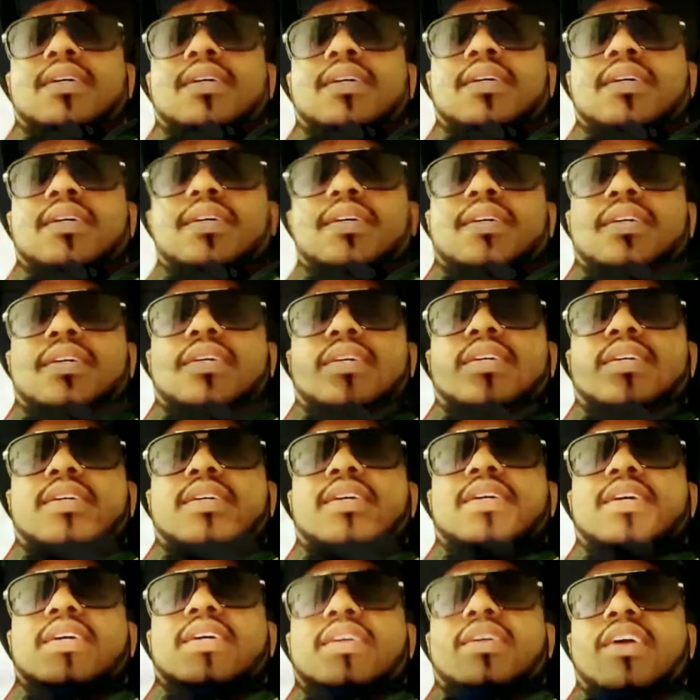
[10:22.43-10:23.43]
I've put
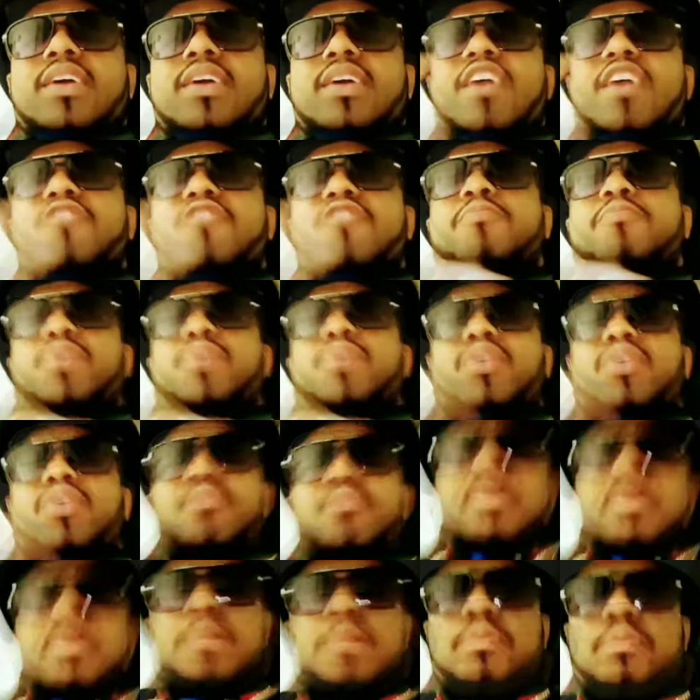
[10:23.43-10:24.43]
on my page, j'ai
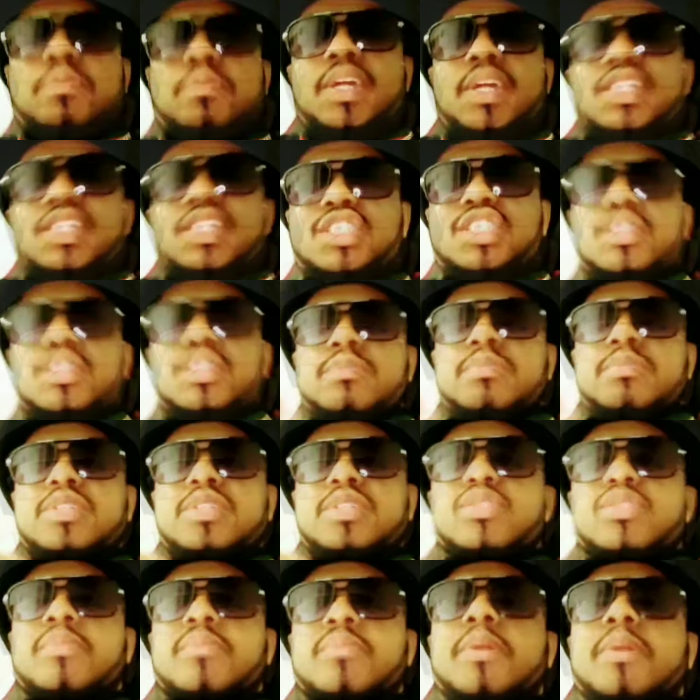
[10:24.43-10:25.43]
mis sur ma page
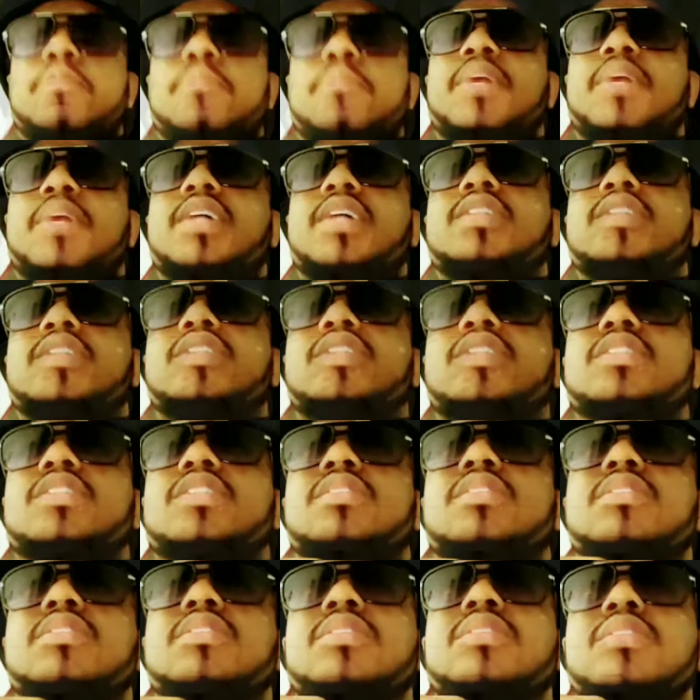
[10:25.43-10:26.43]
all
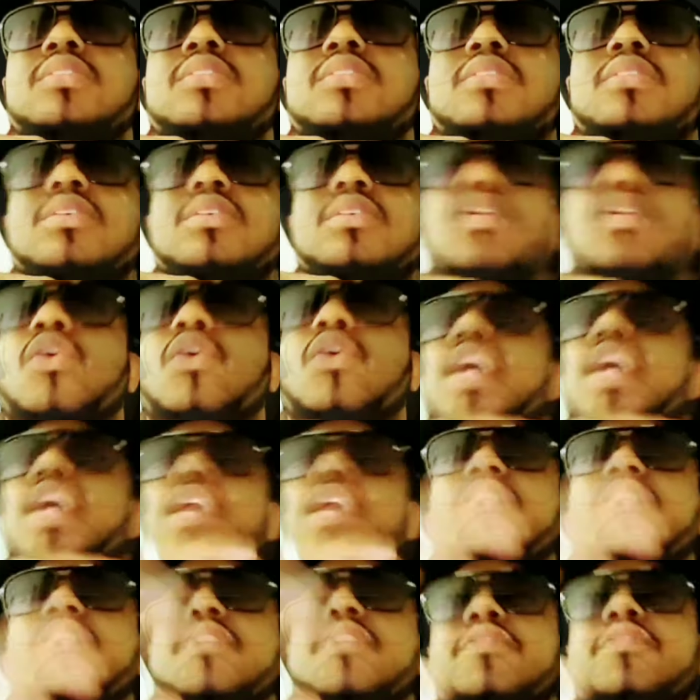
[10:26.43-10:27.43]
kind of
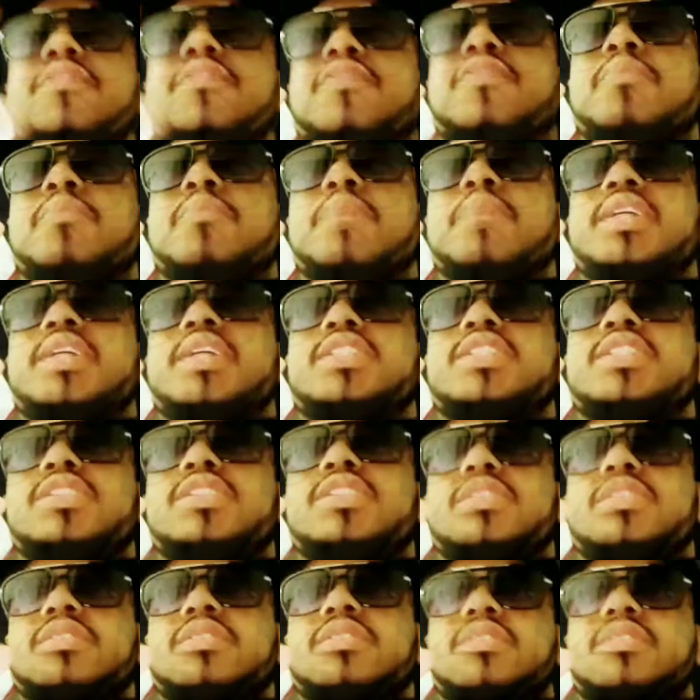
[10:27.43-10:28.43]
information
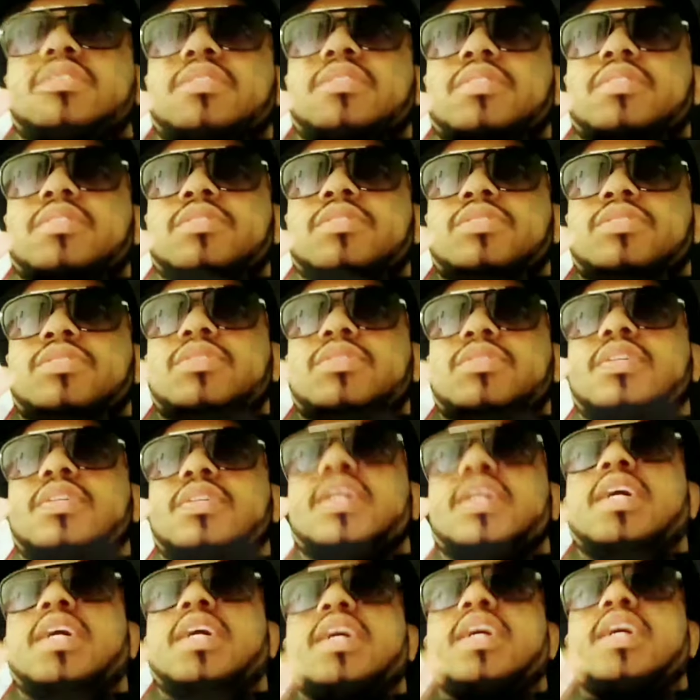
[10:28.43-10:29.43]
to help
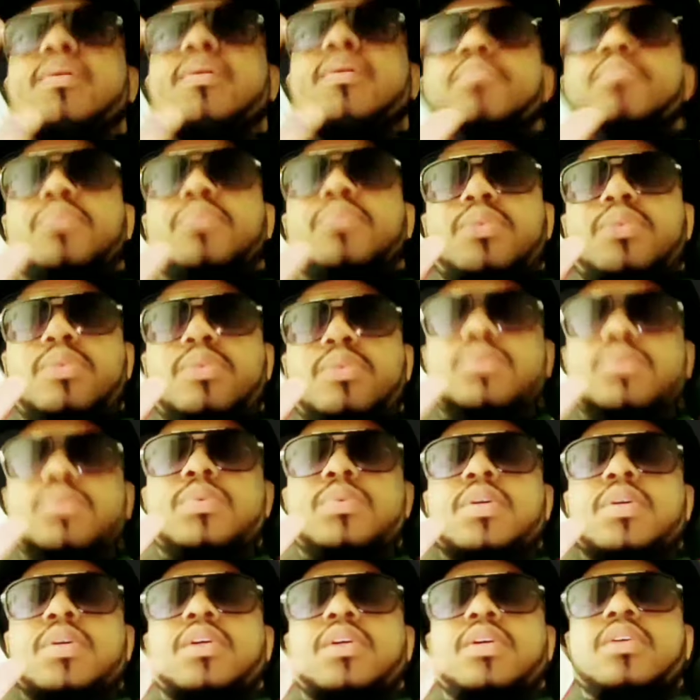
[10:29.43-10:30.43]
you
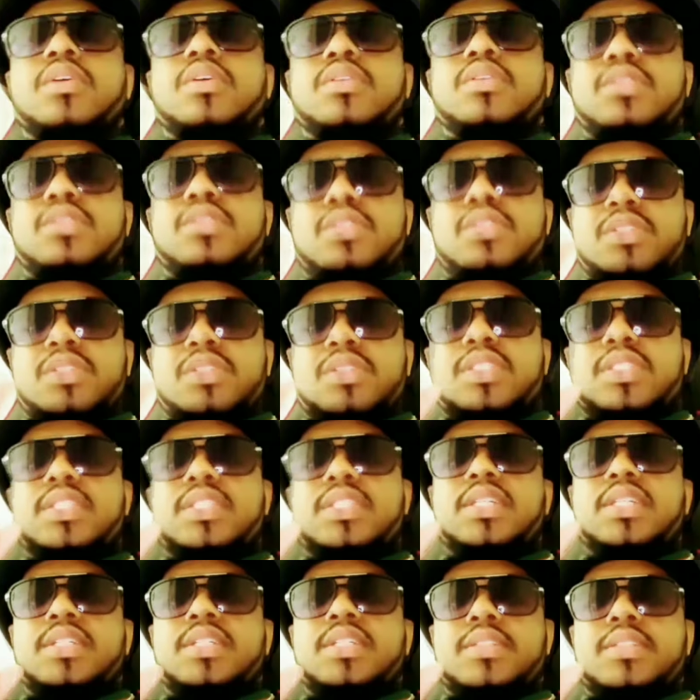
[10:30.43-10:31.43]
succeed.
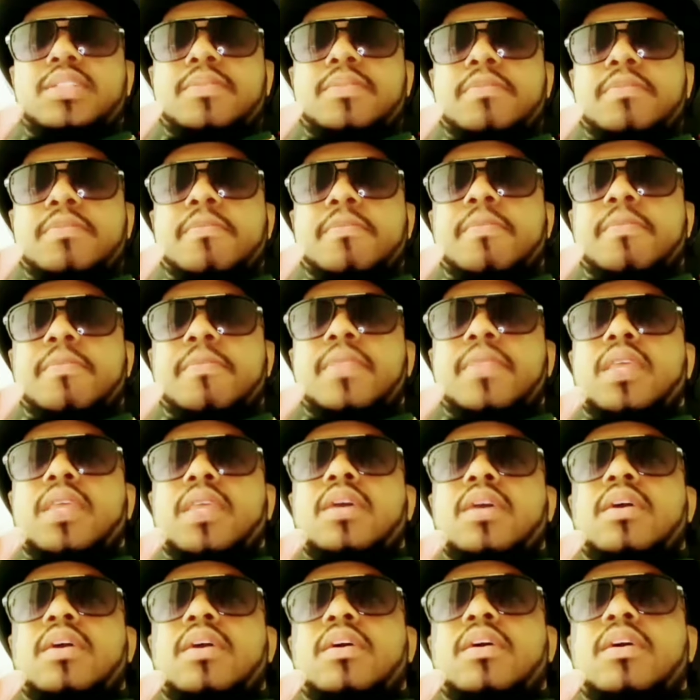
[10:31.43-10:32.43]
J'ai mis
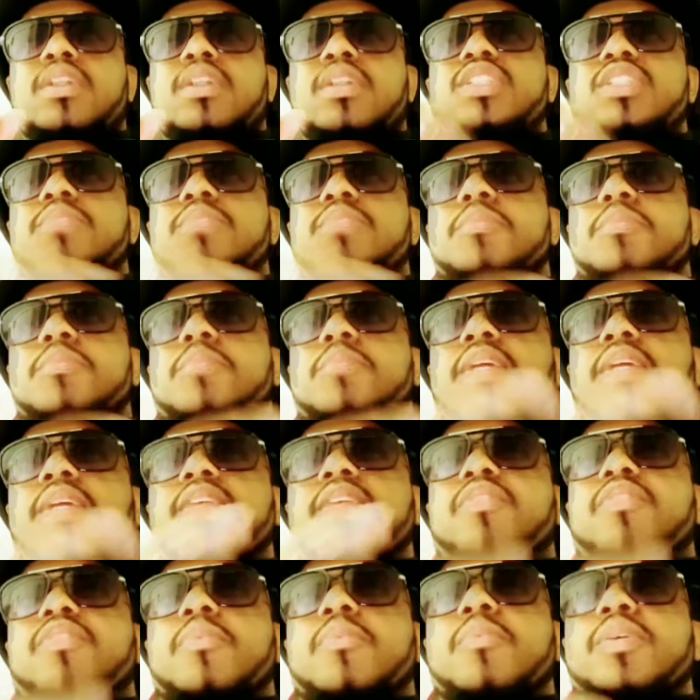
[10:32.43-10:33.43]
plein d'informations pour
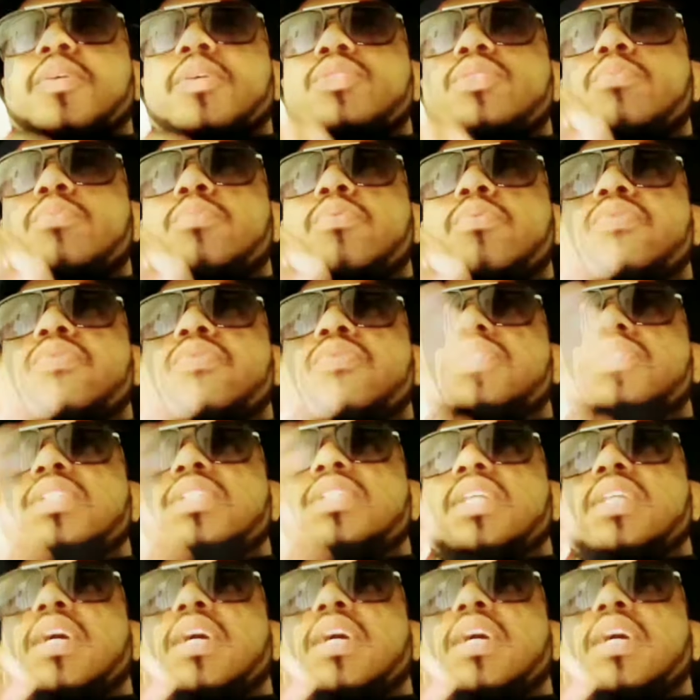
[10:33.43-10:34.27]
vous aider à réussir.